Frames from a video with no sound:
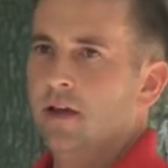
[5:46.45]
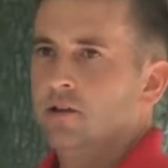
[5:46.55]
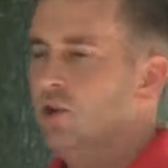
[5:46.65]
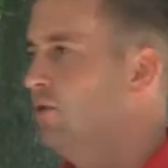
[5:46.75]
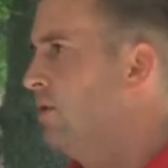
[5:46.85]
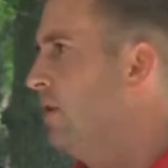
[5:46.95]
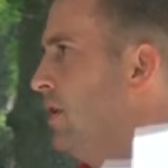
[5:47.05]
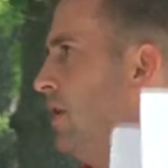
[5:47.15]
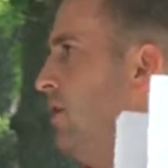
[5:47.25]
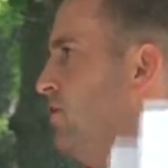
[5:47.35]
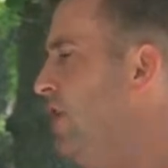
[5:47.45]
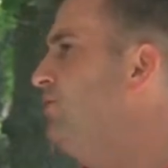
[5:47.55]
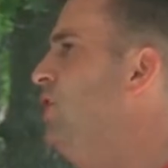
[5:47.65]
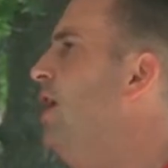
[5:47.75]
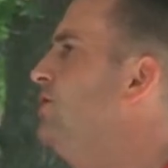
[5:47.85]
So,
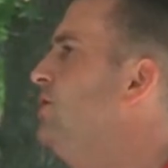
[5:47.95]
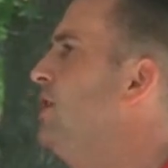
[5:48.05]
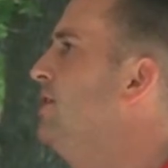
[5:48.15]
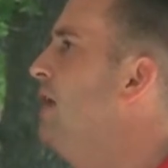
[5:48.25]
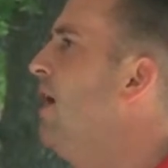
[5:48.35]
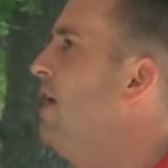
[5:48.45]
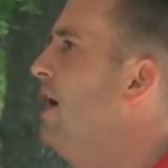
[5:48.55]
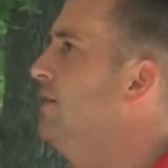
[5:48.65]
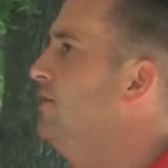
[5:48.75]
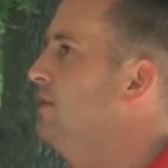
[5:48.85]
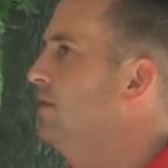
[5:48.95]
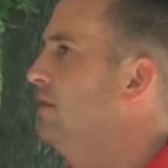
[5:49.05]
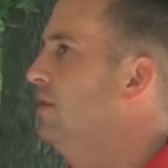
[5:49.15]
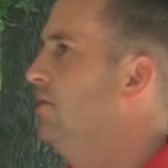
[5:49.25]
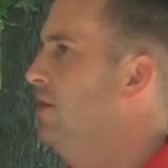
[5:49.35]
Chief Justice can tell us
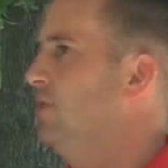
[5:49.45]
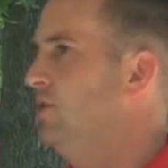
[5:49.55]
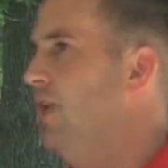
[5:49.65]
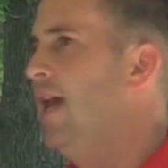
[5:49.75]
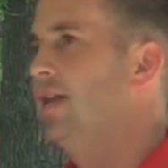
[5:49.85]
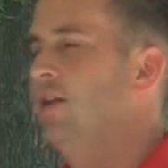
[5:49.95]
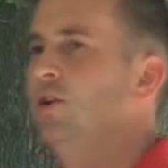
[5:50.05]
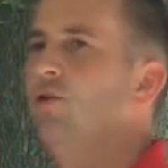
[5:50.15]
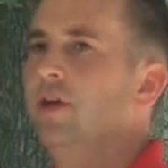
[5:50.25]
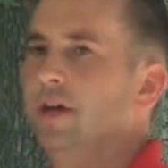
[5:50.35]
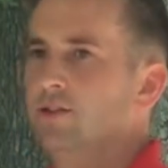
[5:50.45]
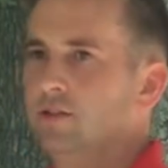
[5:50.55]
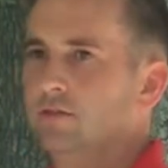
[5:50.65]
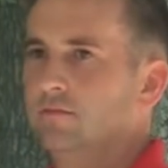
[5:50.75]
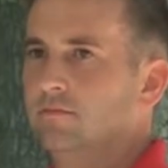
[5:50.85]
that the state can do
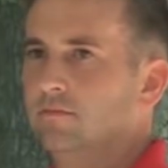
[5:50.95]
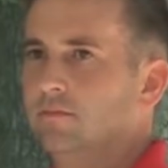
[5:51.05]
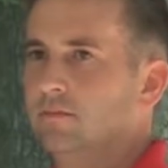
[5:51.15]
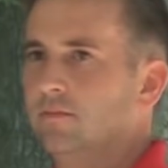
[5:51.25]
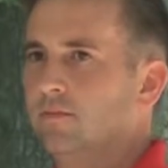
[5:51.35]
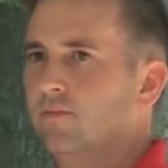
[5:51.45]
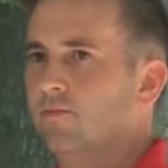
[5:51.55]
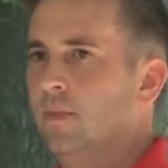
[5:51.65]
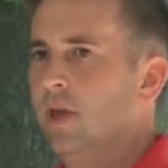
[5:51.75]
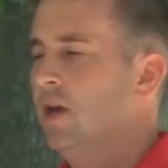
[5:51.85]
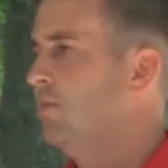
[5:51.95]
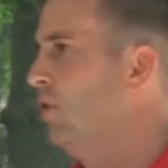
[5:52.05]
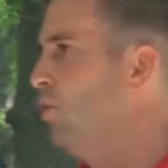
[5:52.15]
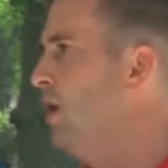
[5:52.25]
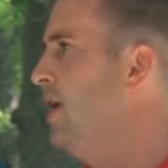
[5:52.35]
this.
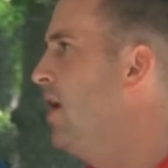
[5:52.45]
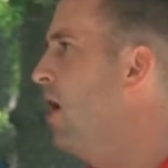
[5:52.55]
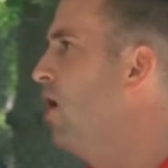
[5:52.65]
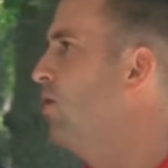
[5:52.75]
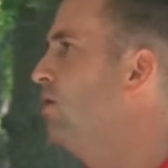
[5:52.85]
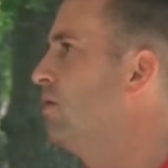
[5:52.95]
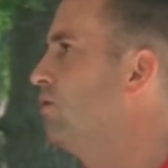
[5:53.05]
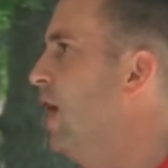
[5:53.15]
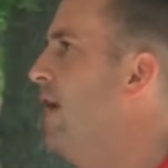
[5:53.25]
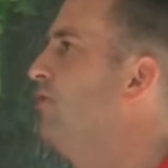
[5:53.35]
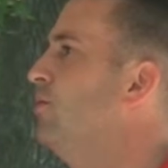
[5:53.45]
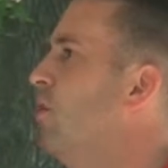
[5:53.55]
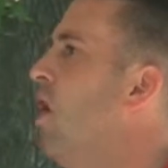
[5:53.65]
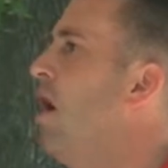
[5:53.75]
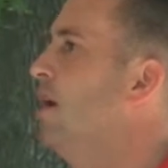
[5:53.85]
But we know right
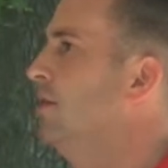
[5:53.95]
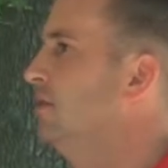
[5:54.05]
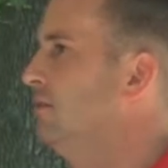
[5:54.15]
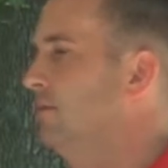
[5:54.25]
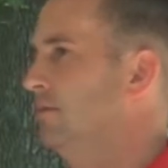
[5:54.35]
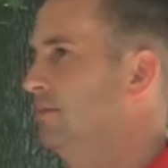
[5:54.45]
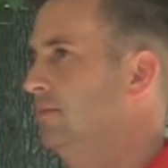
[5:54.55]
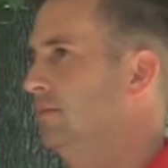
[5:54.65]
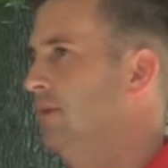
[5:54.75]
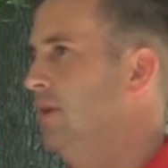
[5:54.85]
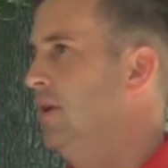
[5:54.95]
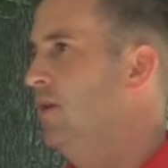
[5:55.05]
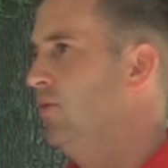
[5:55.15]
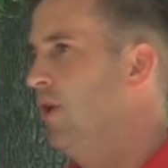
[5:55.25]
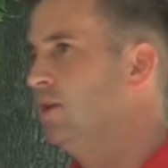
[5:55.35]
from wrong.
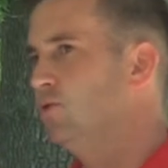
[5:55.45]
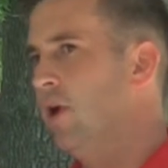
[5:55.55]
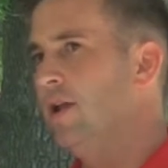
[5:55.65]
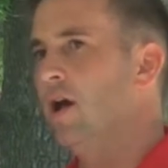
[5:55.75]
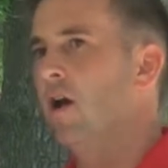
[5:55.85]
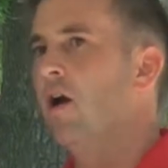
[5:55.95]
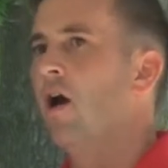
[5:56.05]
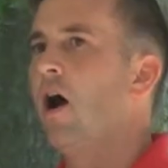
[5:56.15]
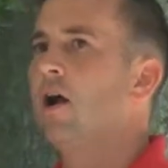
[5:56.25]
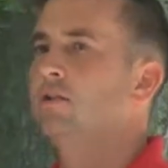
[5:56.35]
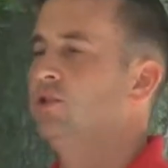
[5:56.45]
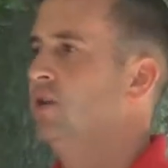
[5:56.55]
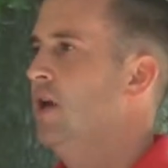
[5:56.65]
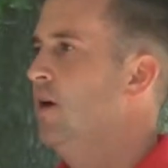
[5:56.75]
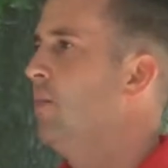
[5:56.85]
For it is written on our
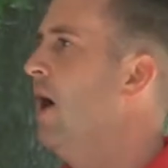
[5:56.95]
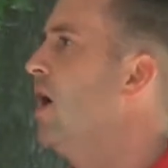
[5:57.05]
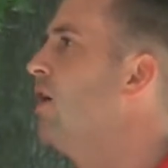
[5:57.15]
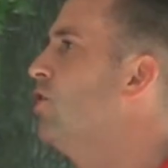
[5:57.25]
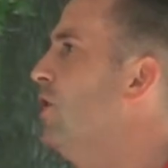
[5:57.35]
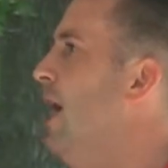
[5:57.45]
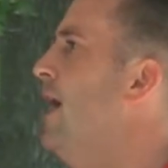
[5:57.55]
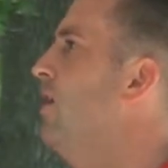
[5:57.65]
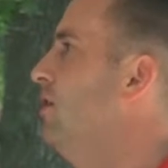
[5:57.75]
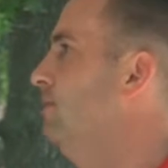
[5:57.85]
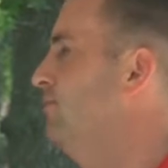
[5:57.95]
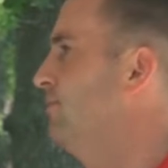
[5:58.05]
hearts by our Creator.